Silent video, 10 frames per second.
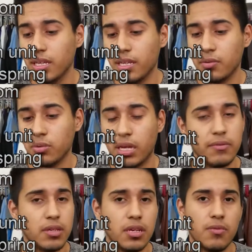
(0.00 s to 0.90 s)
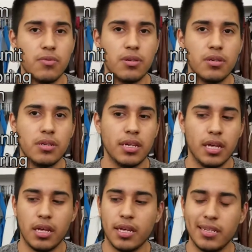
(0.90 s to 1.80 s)
It will have you covered.
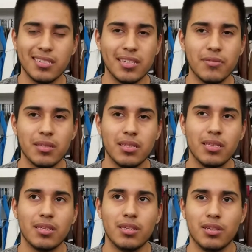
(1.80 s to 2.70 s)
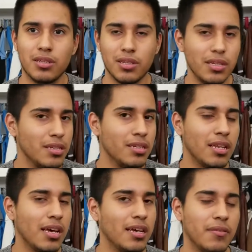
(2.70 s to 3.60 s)
It does everything good.
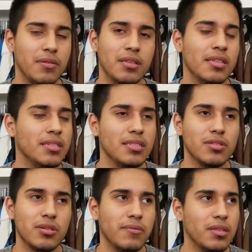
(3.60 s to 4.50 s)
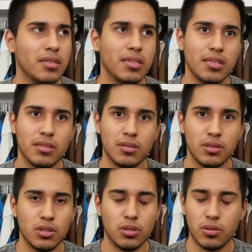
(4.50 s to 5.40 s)
It doesn't do everything,
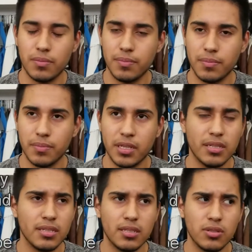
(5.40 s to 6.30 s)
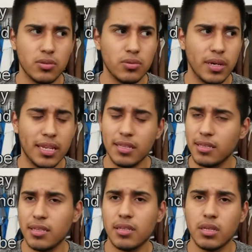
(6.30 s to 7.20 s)
it doesn't do
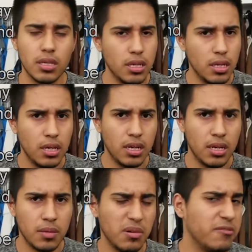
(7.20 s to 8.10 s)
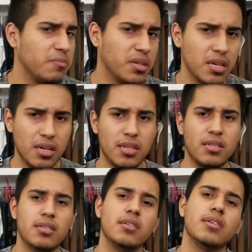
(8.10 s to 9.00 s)
anything above and beyond.